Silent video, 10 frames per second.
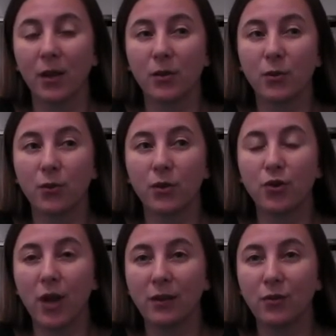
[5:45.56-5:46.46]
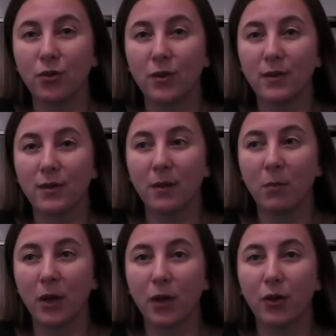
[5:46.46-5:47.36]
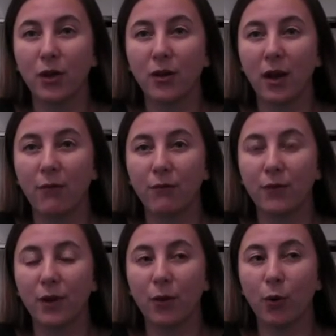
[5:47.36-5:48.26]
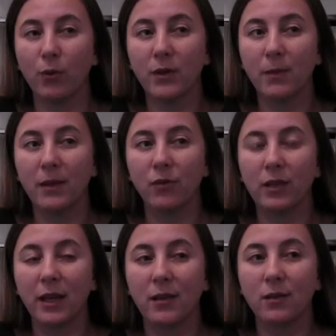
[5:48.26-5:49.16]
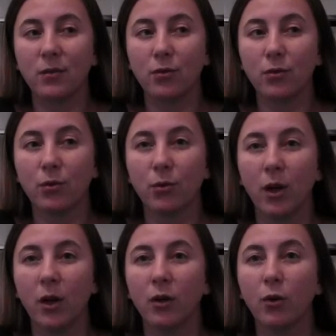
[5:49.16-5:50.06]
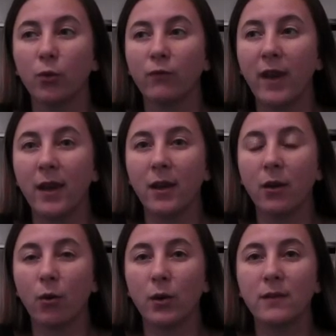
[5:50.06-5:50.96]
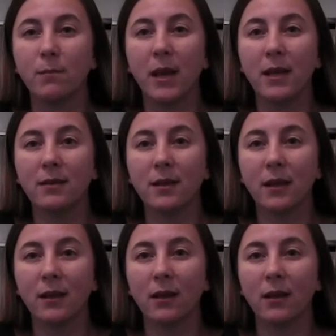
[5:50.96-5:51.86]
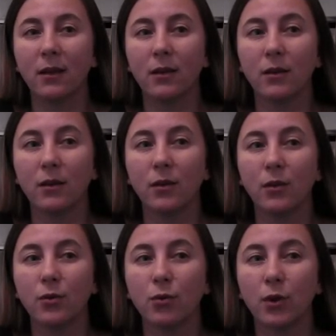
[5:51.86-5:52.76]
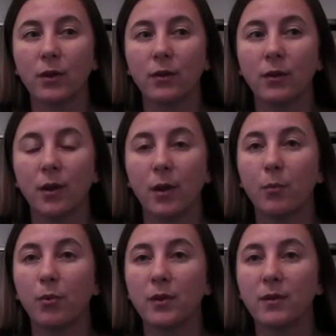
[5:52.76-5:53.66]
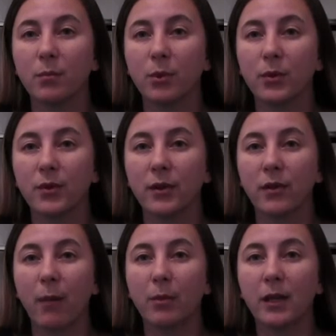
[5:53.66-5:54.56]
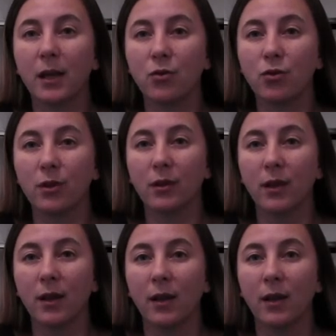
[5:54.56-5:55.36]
So the challenges in my career have always been related to conveying or debating certain principles and their application